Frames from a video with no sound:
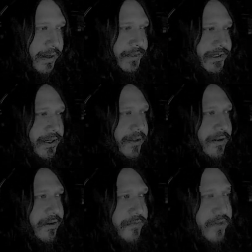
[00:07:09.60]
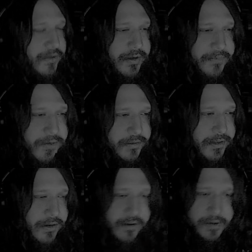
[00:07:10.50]
So, that a few of you
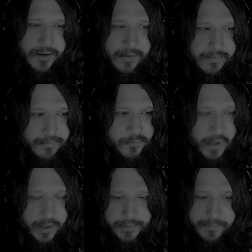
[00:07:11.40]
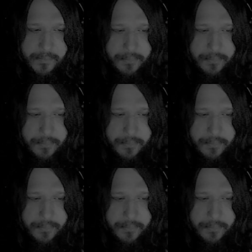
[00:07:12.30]
that are here, welcome.